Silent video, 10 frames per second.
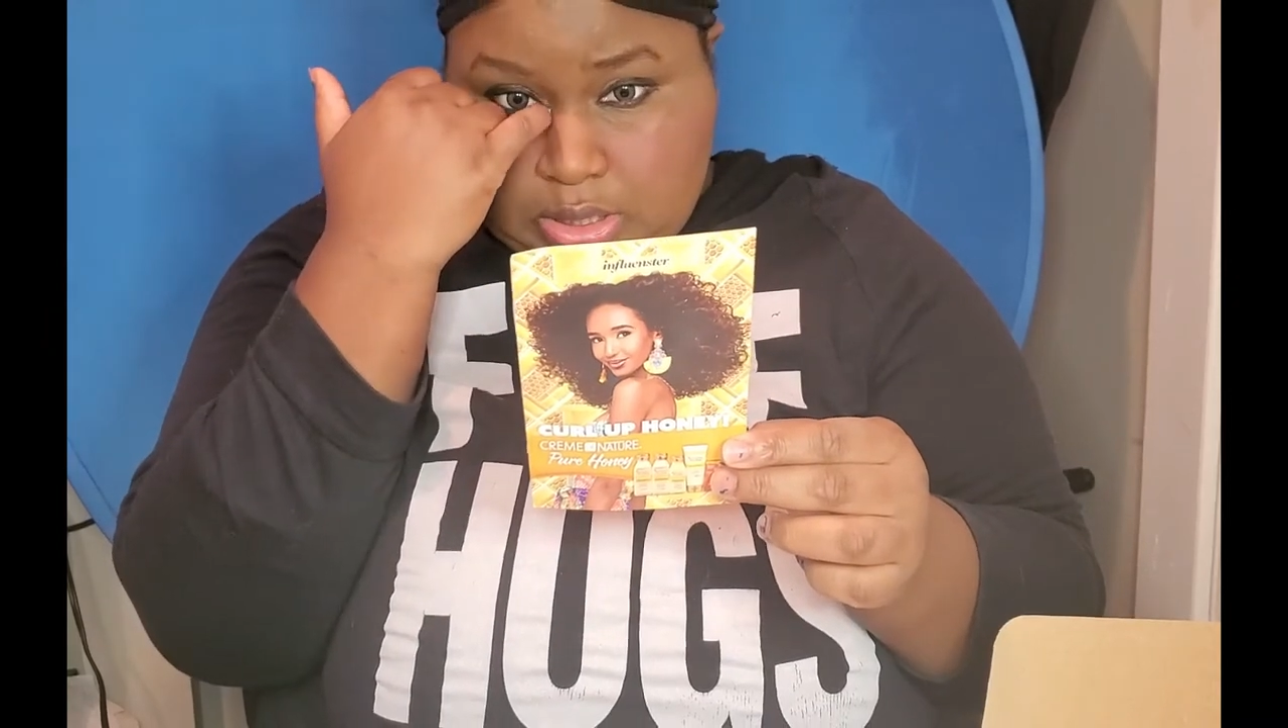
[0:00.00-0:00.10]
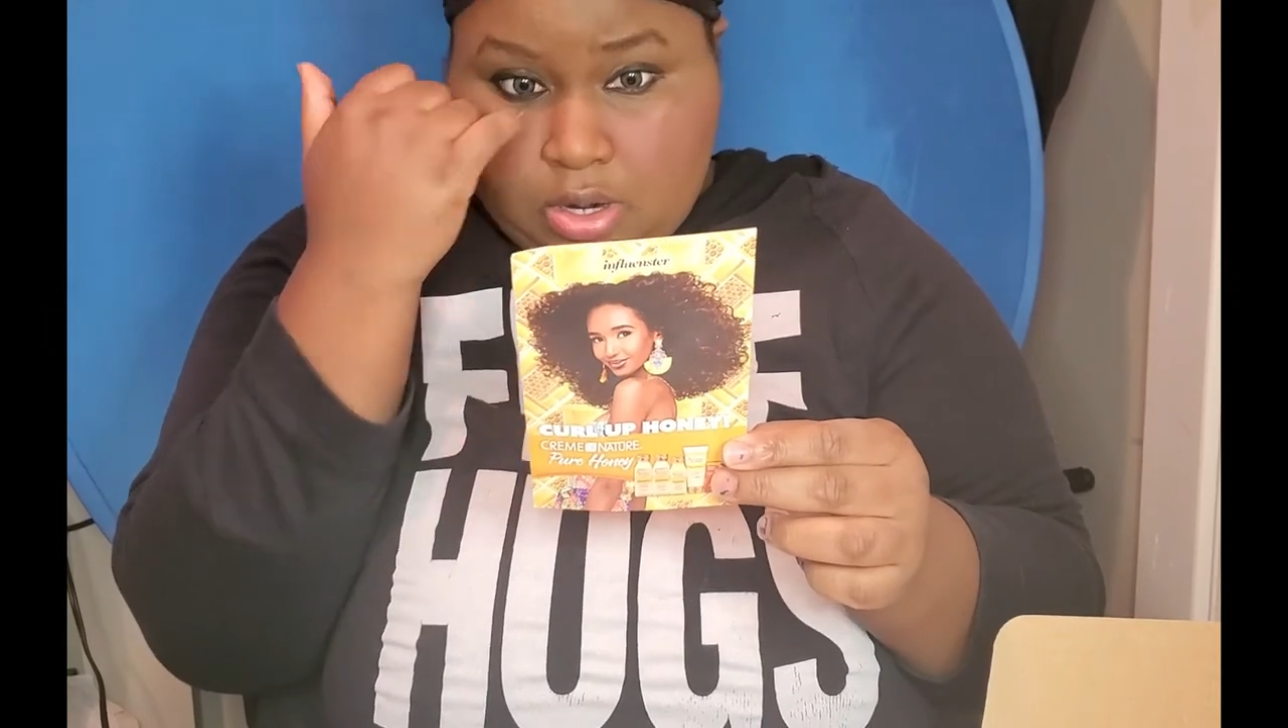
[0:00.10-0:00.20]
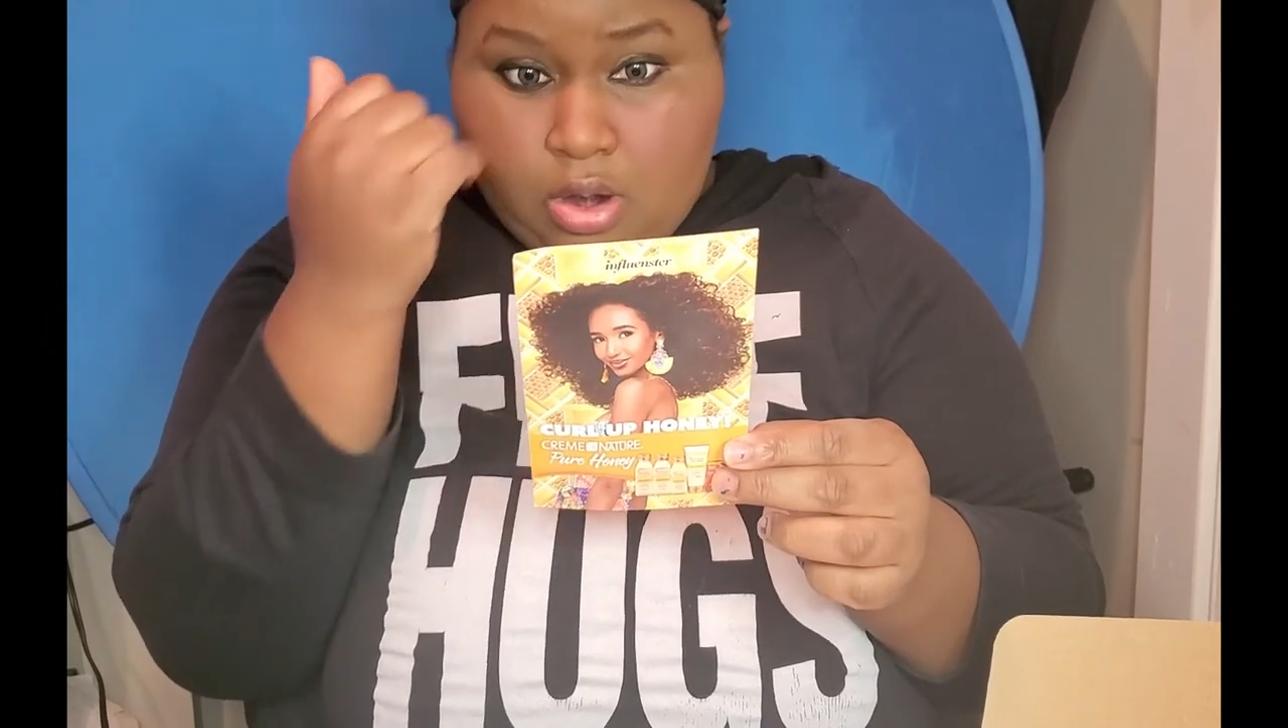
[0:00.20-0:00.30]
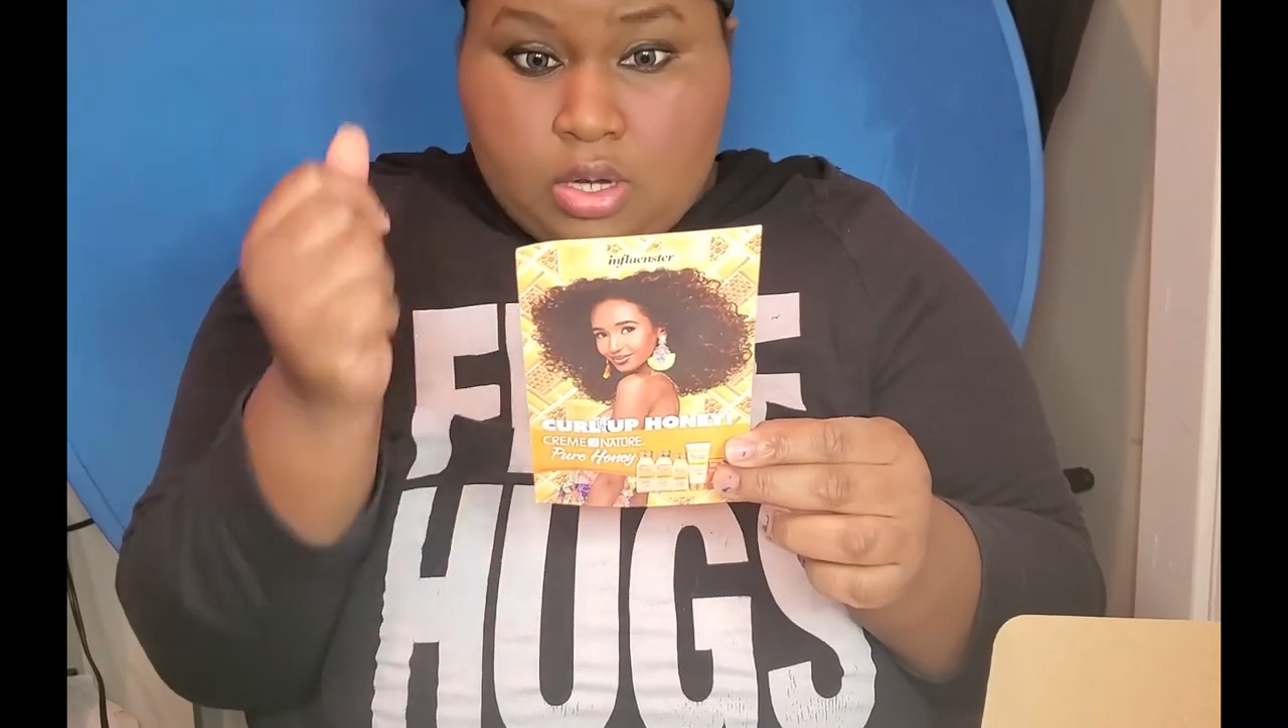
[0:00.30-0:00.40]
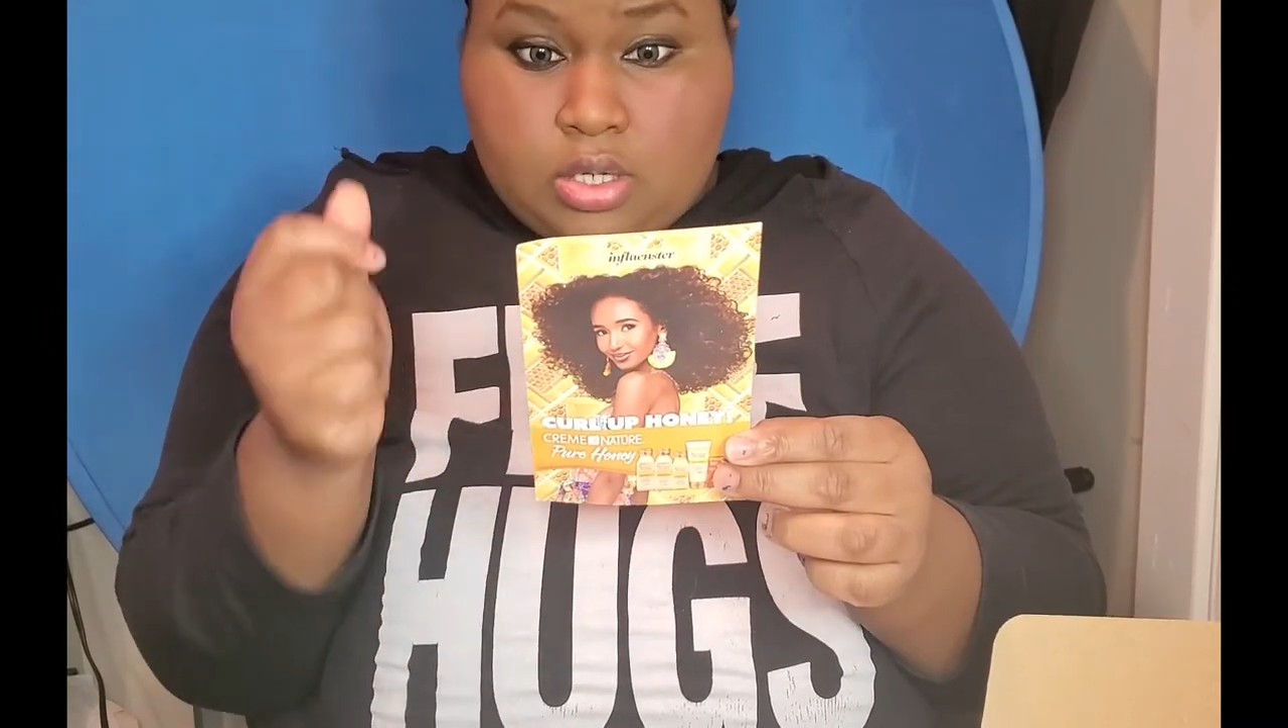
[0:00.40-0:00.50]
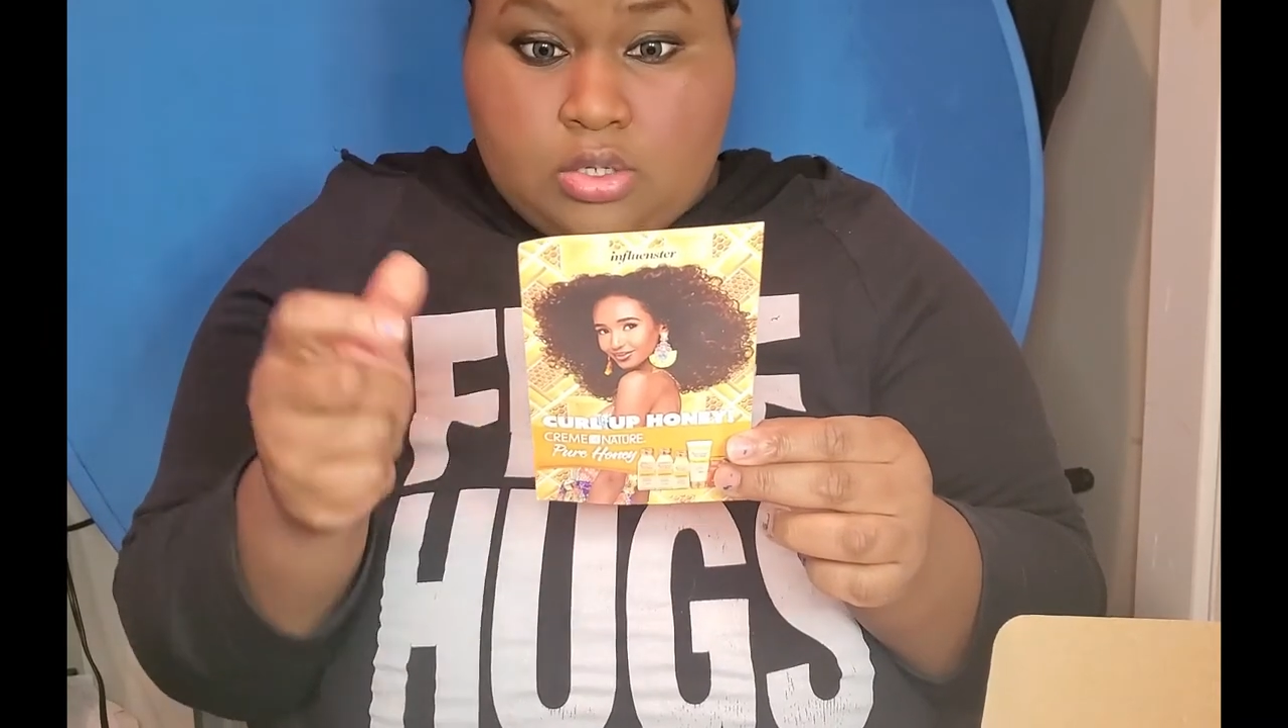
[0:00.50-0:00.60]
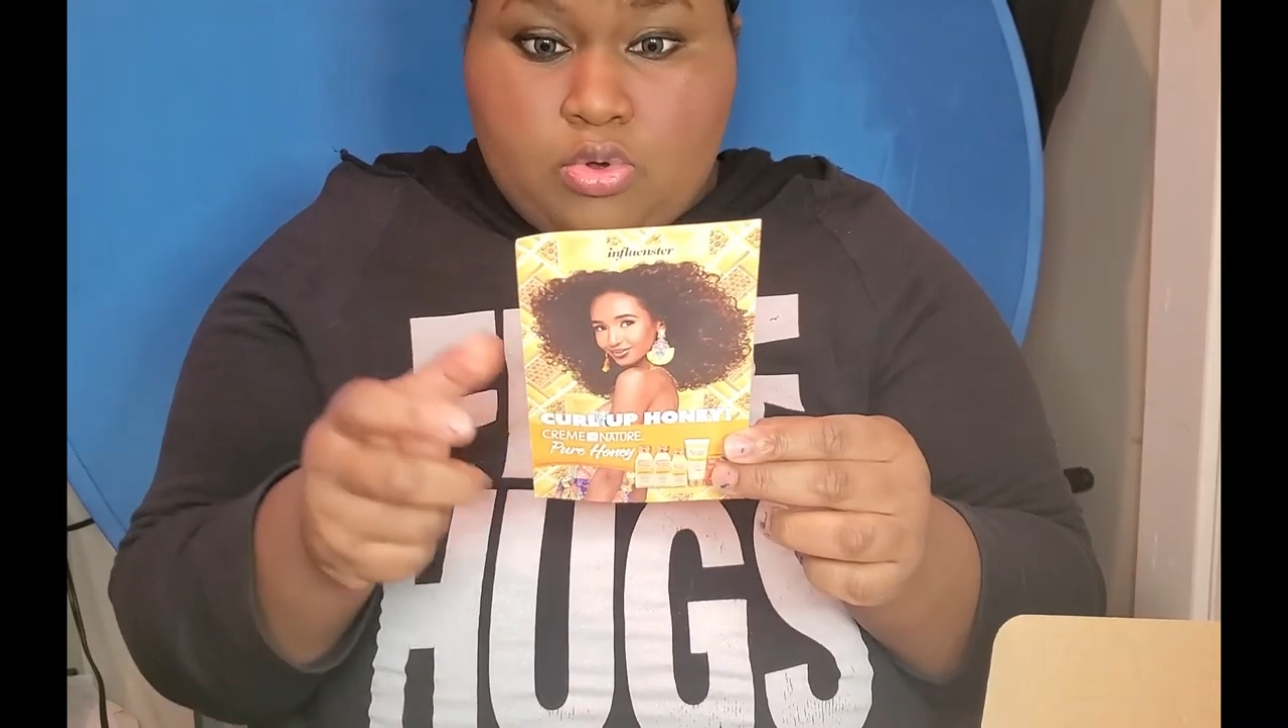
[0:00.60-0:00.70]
and Argan